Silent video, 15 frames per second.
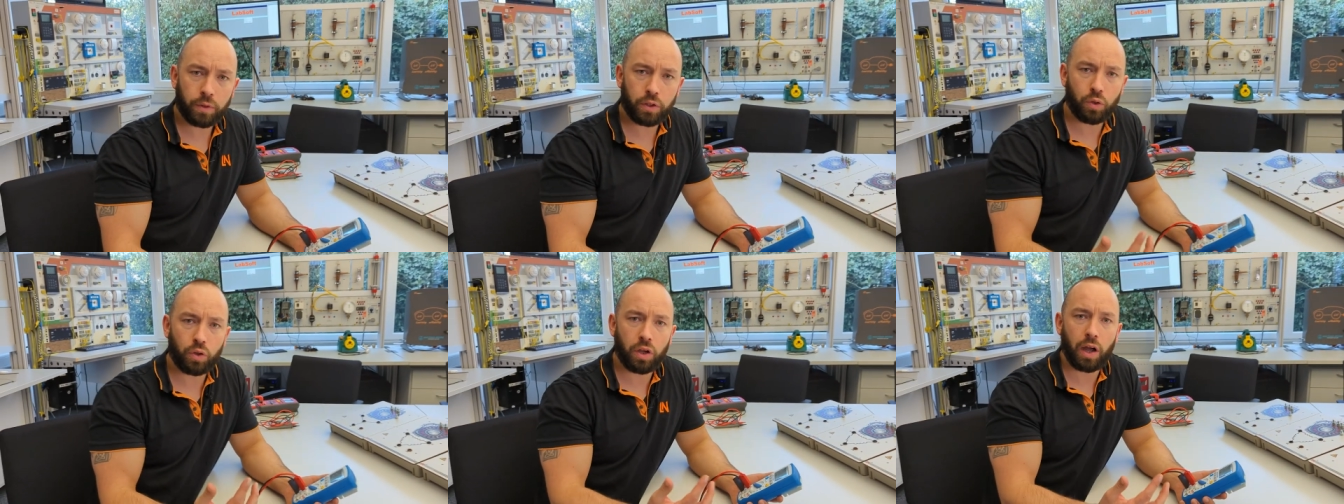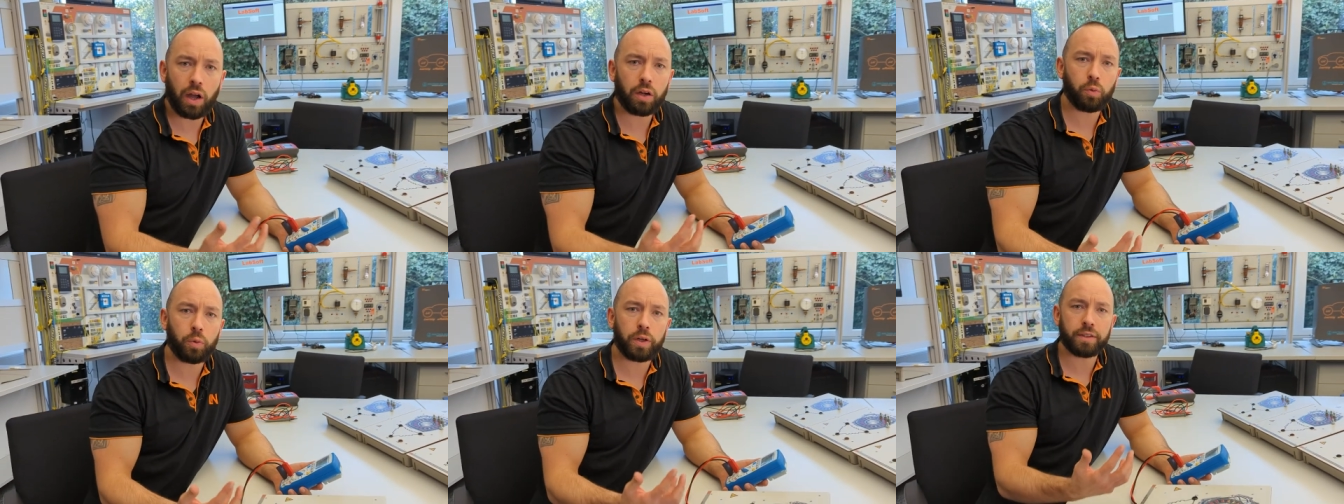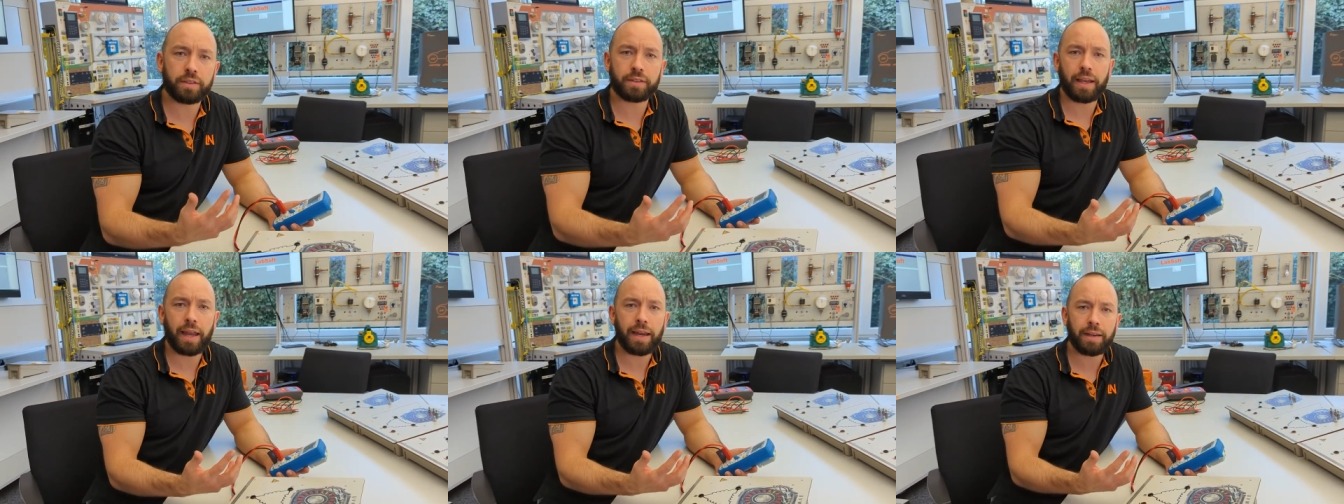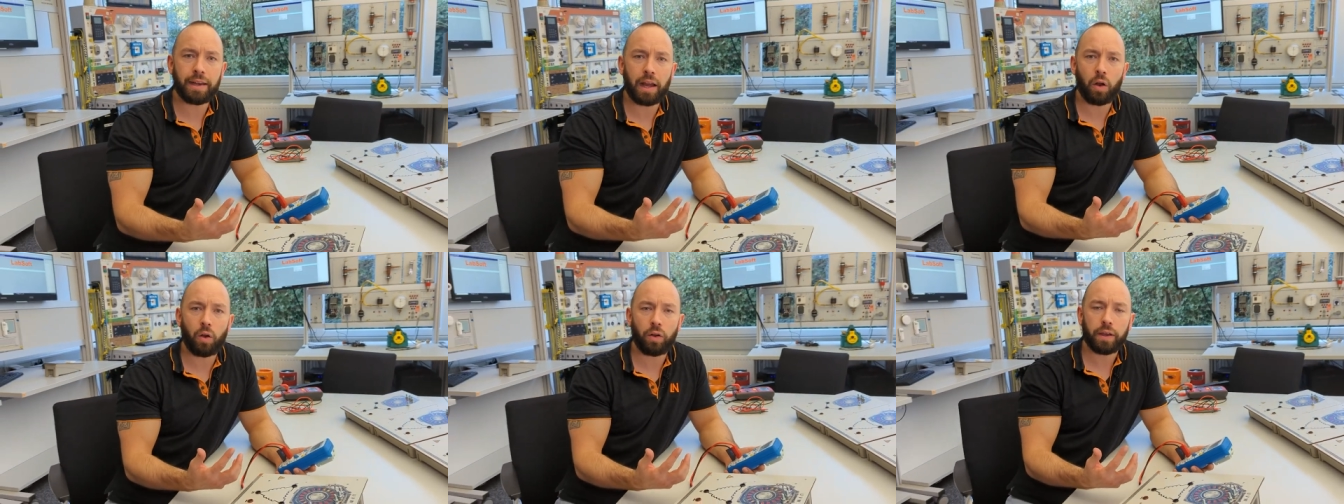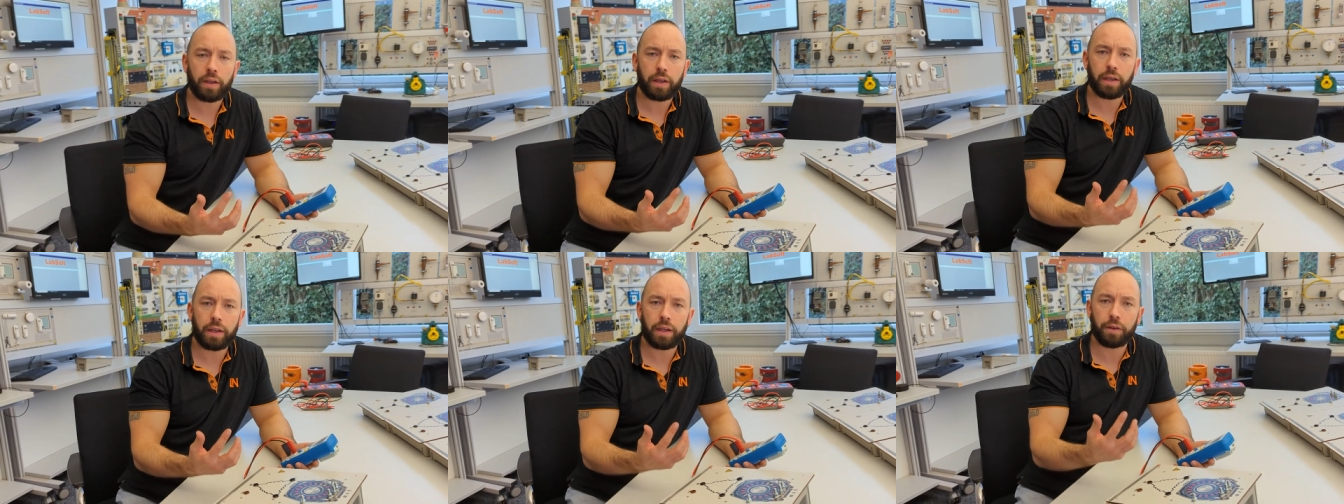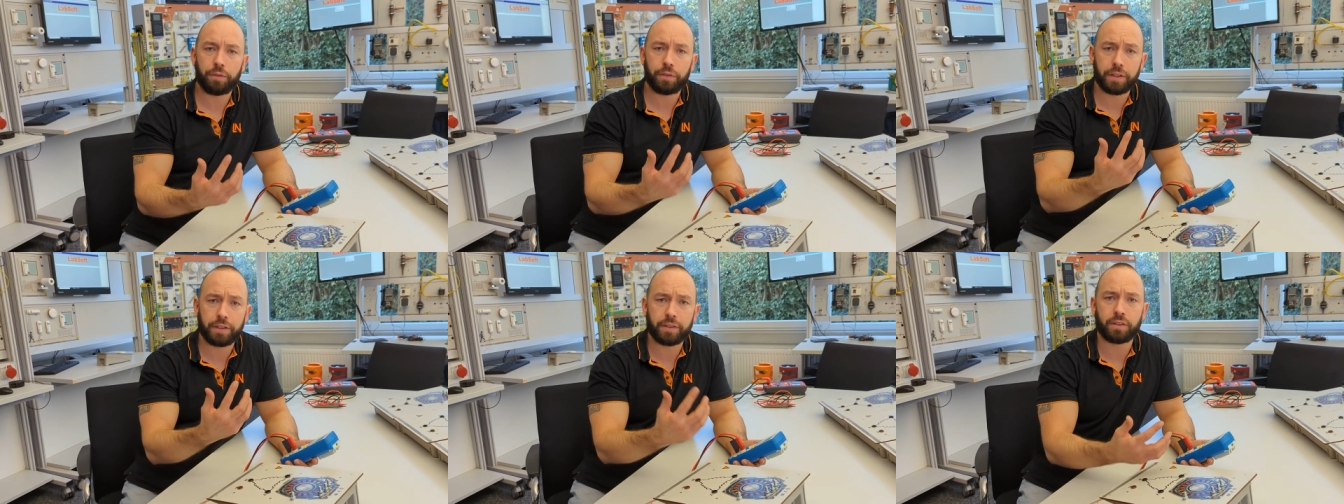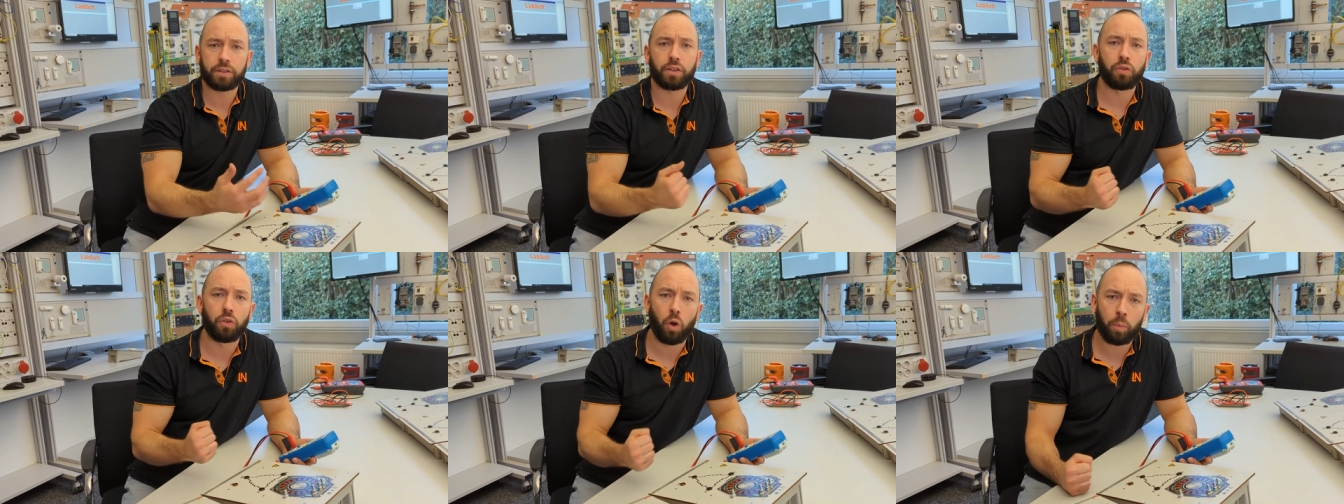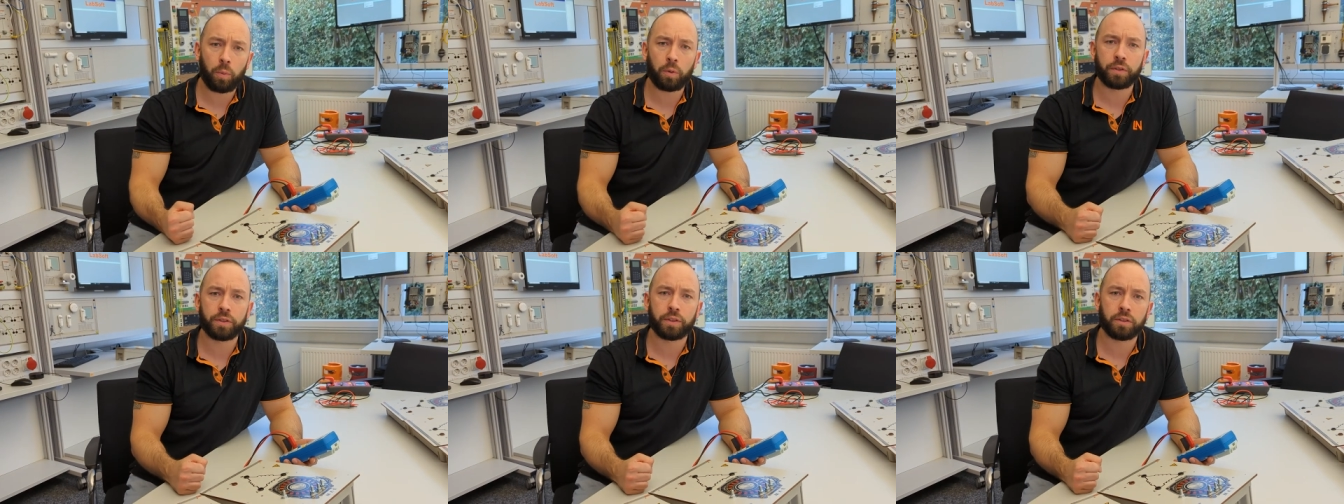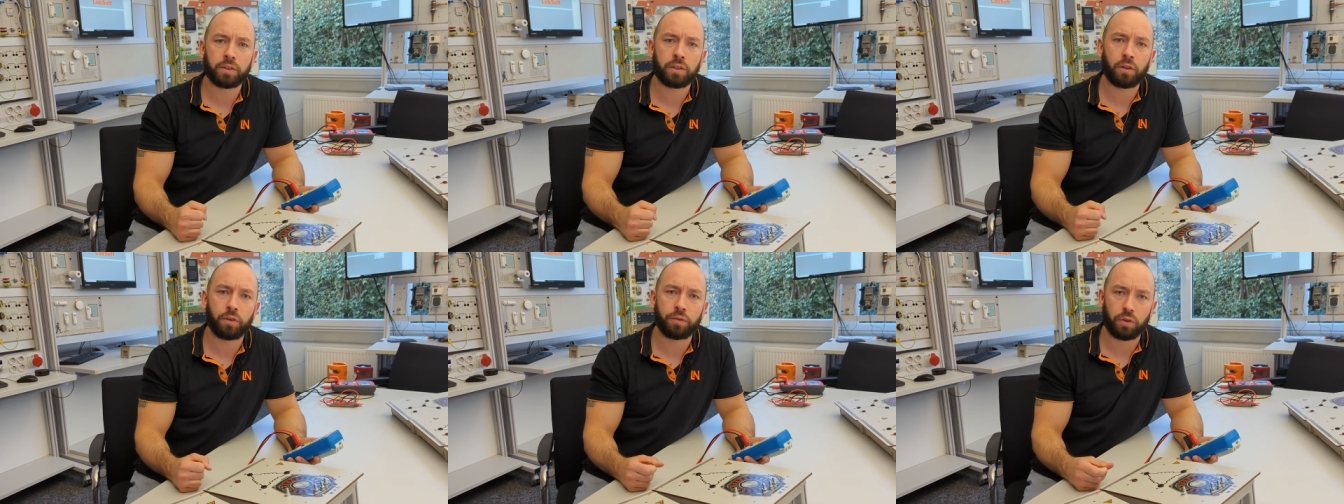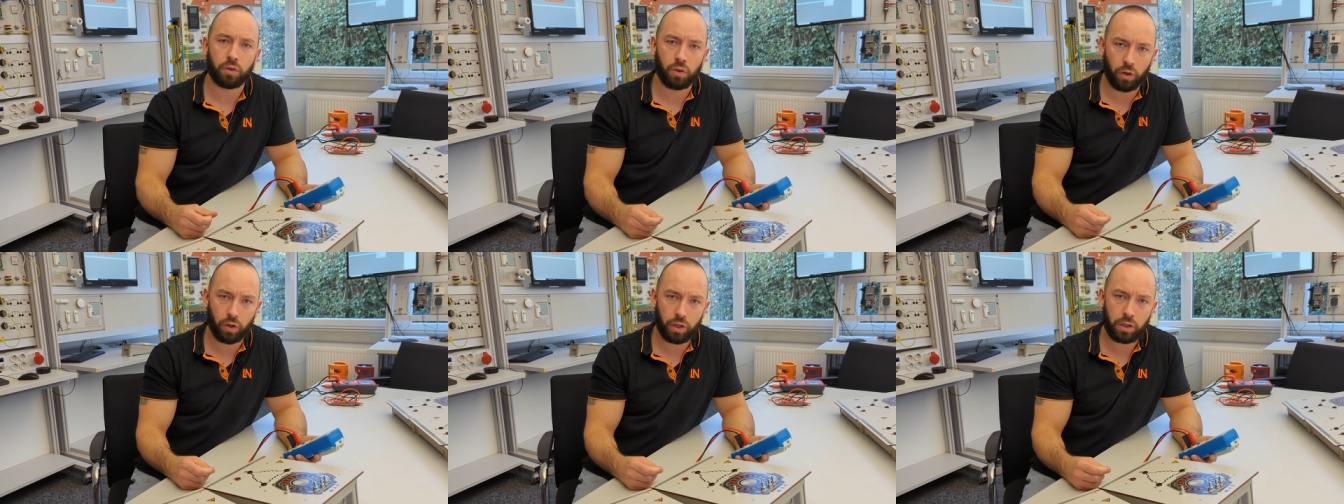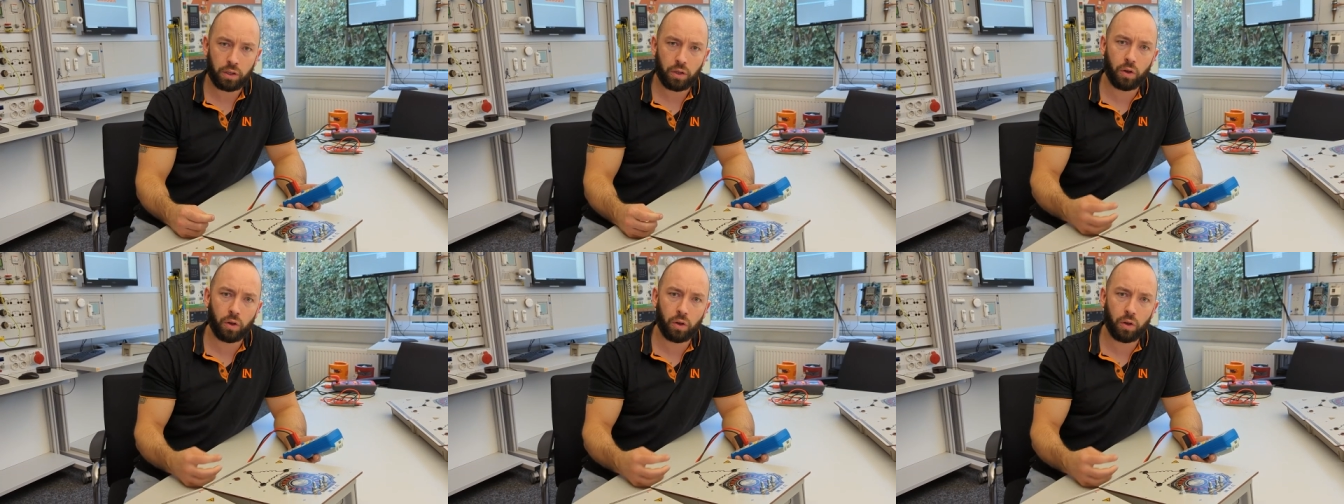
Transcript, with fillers: you can't really say now if this is the normal resistance of the coil